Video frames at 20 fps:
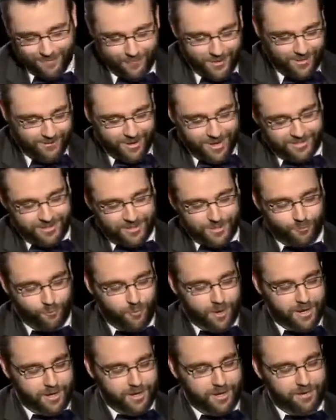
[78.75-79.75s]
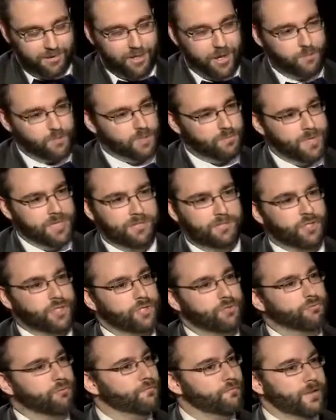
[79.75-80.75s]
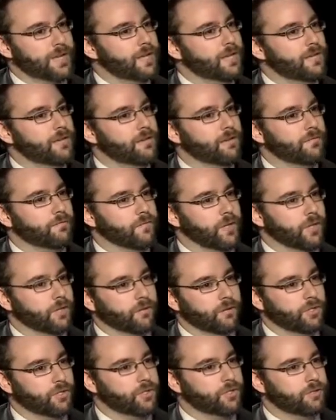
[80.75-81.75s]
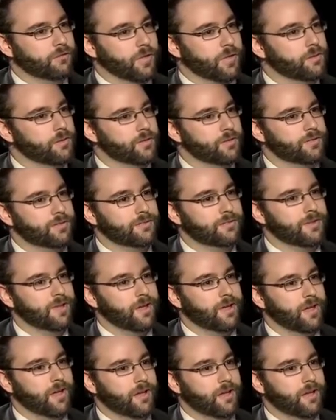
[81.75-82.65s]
and realized that the writing in there was basically just graffiti of English letters.